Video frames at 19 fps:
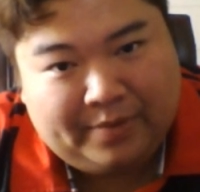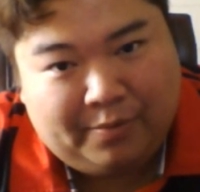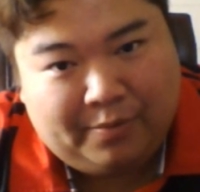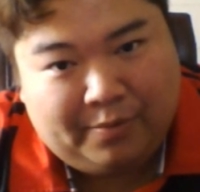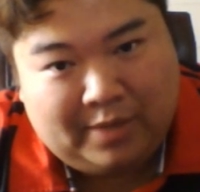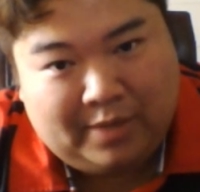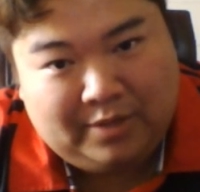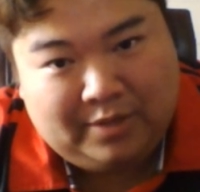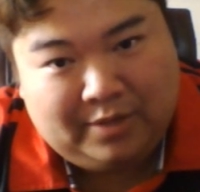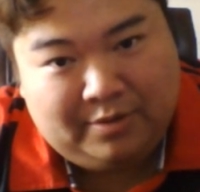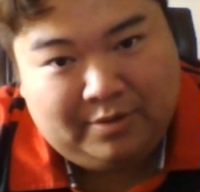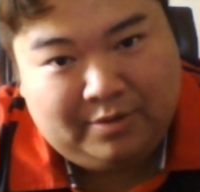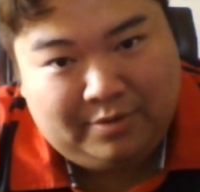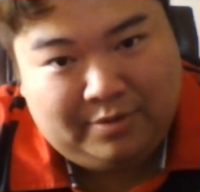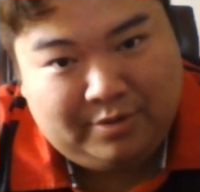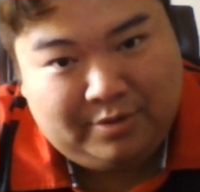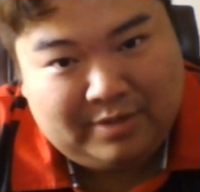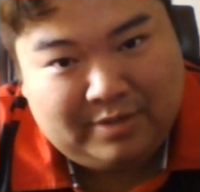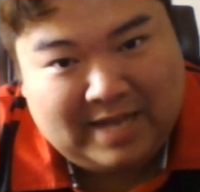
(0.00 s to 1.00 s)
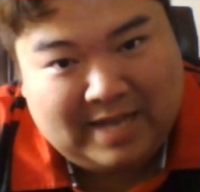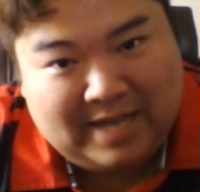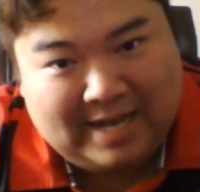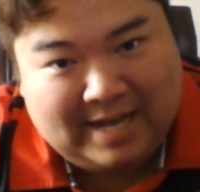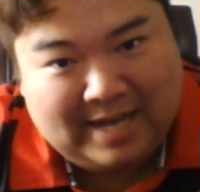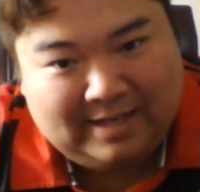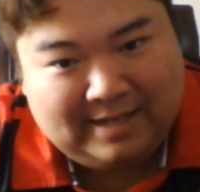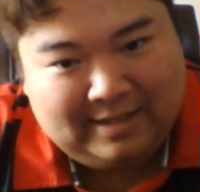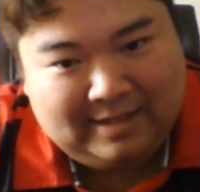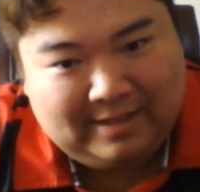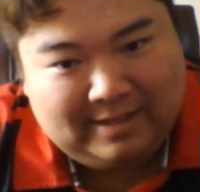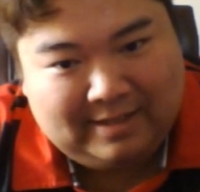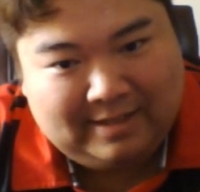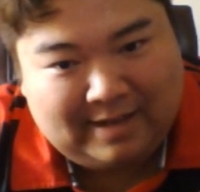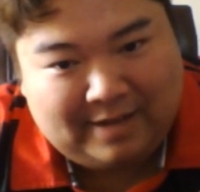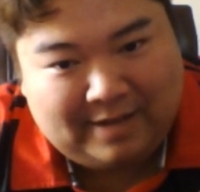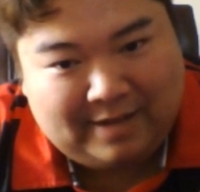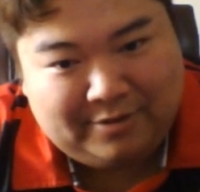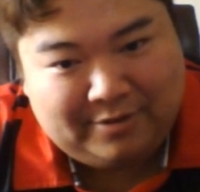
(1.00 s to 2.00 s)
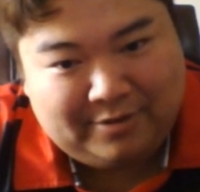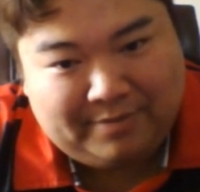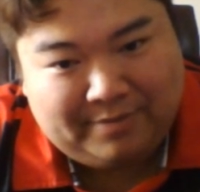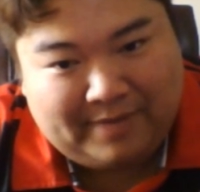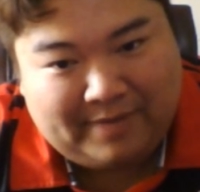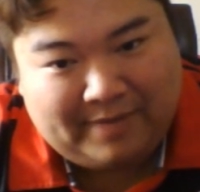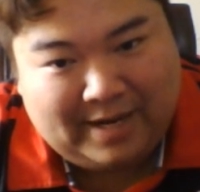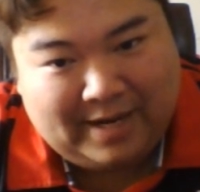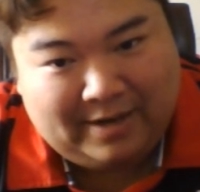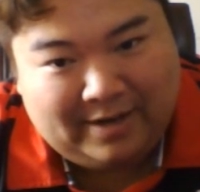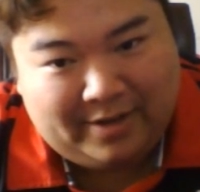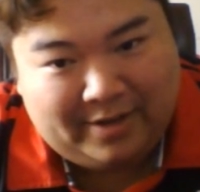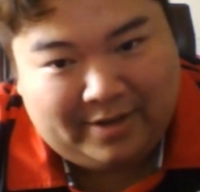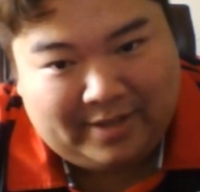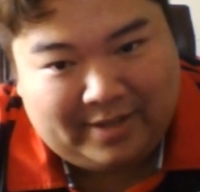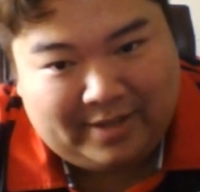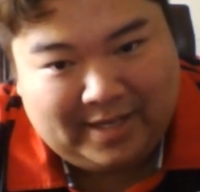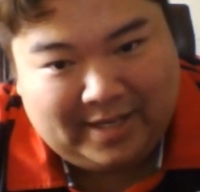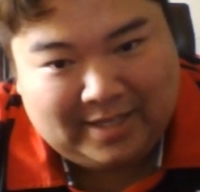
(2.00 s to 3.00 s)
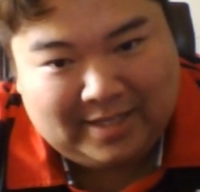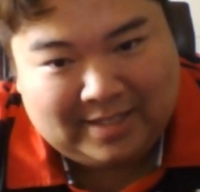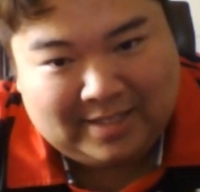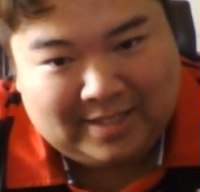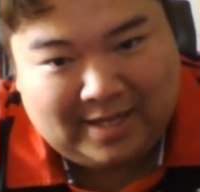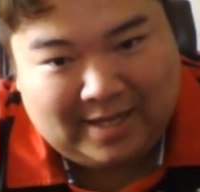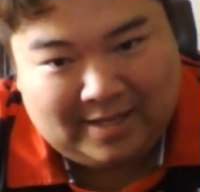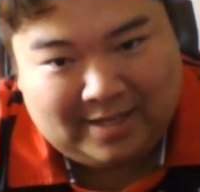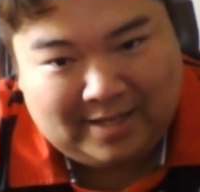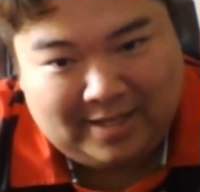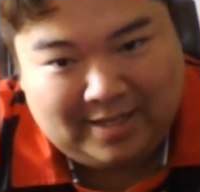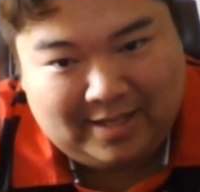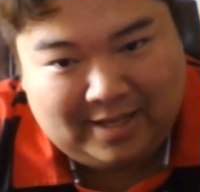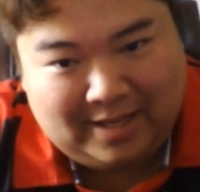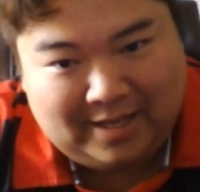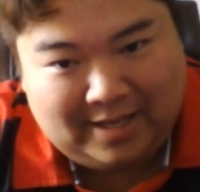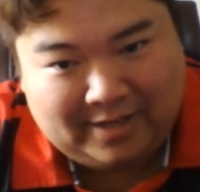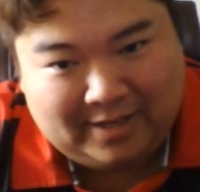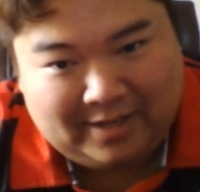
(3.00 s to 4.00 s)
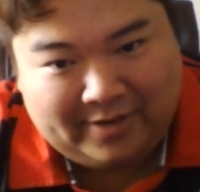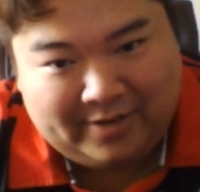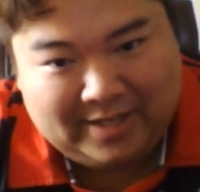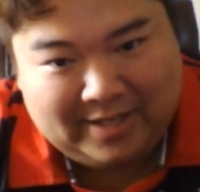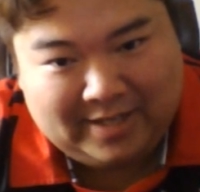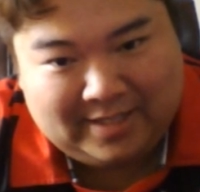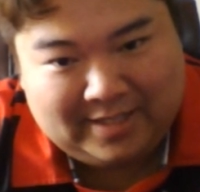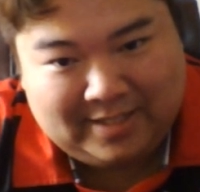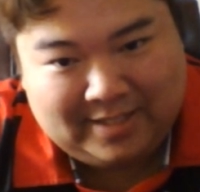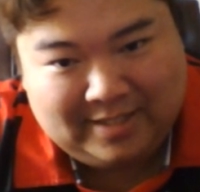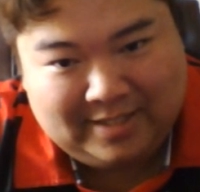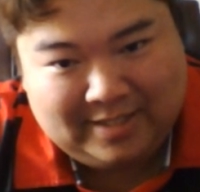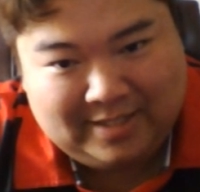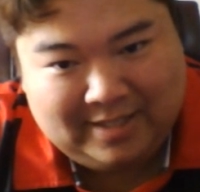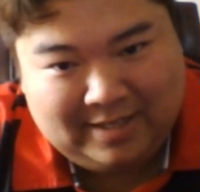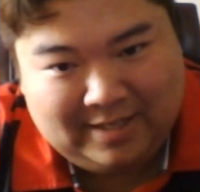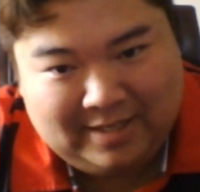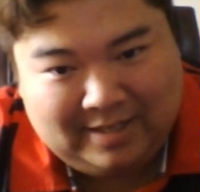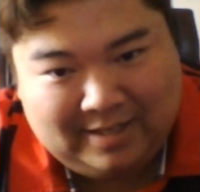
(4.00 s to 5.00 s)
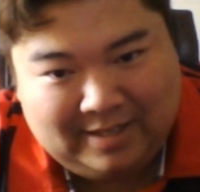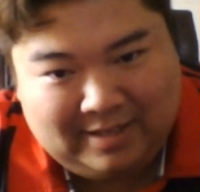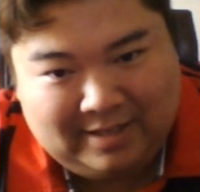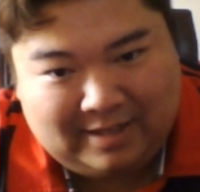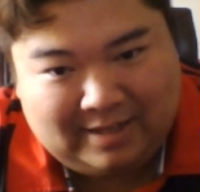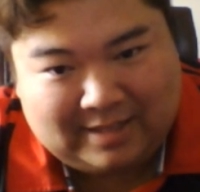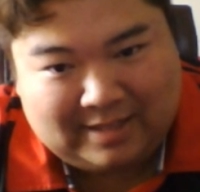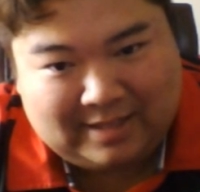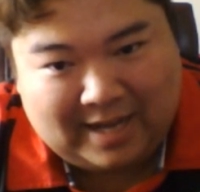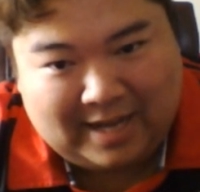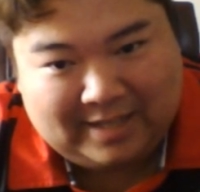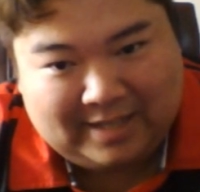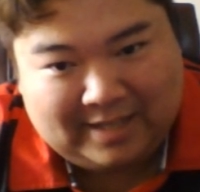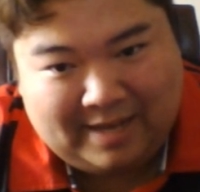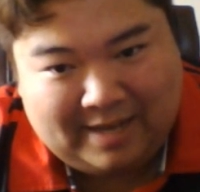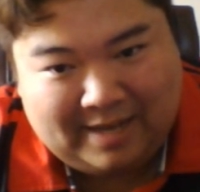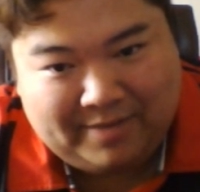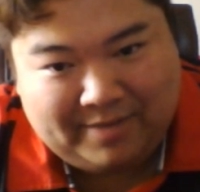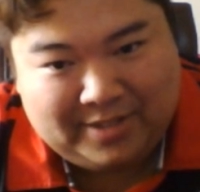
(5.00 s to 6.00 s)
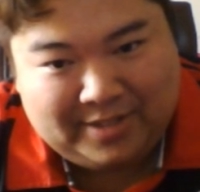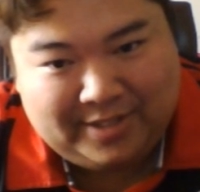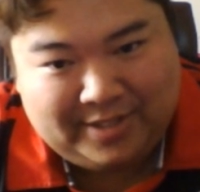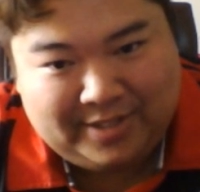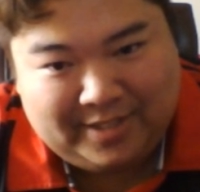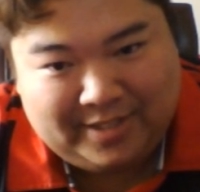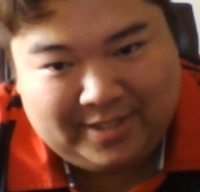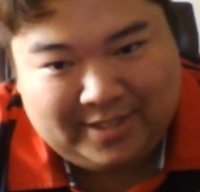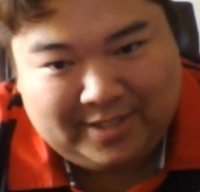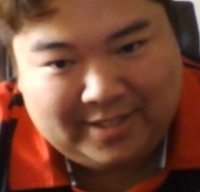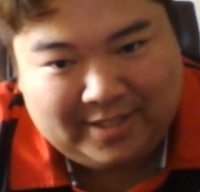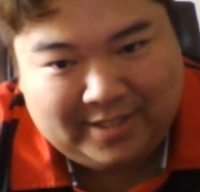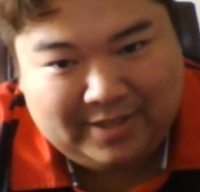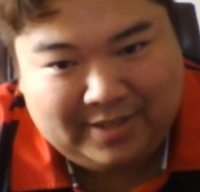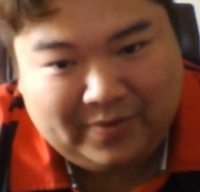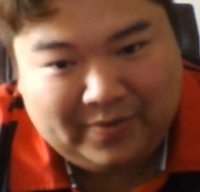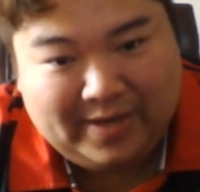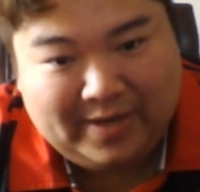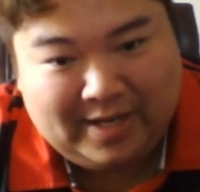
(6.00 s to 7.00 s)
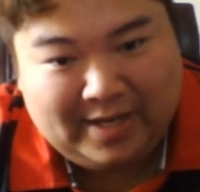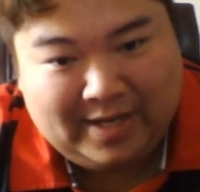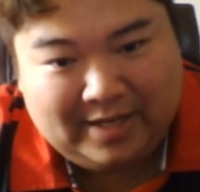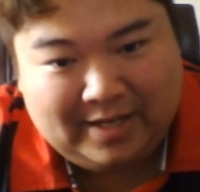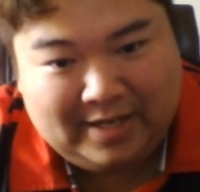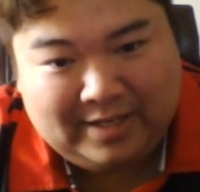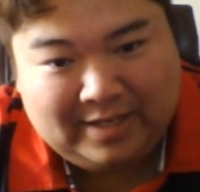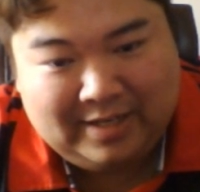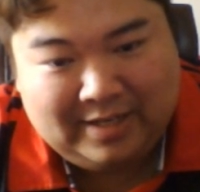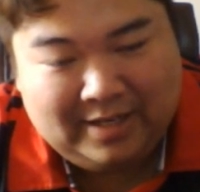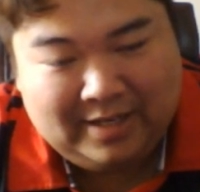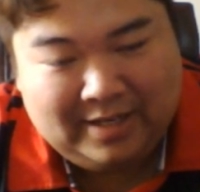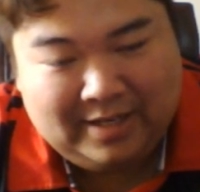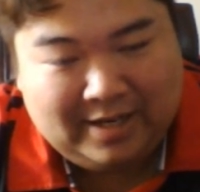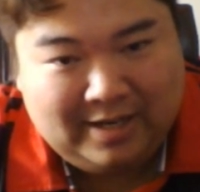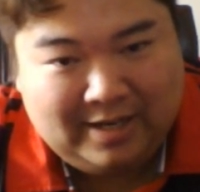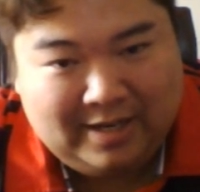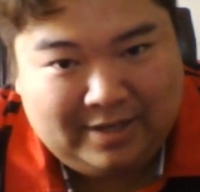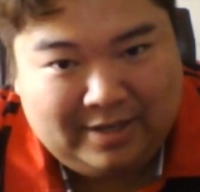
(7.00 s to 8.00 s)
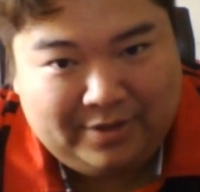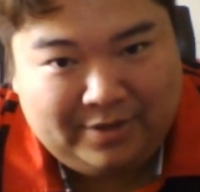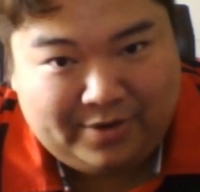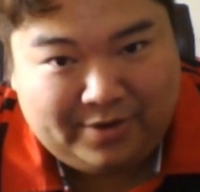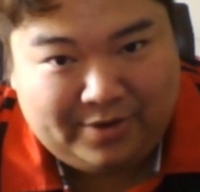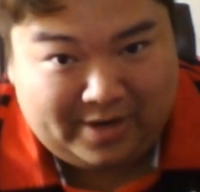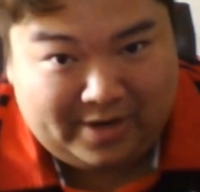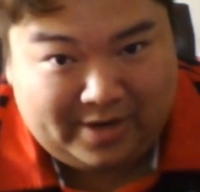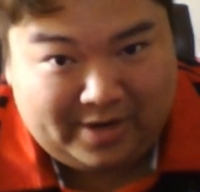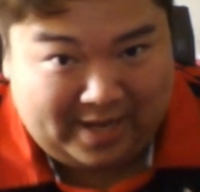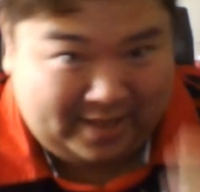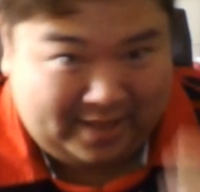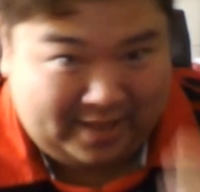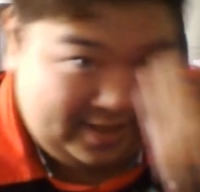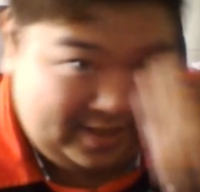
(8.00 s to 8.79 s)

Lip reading: when you use that and you combine other things that increase attack damage when you're hit,